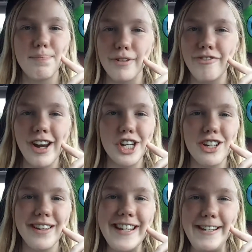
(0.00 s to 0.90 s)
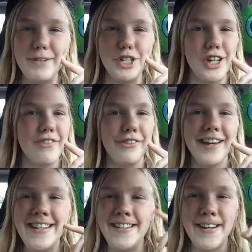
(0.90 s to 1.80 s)
Professionalism is
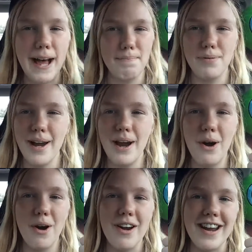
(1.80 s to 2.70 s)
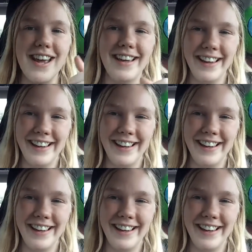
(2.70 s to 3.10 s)
Chick-fil-A's top priority.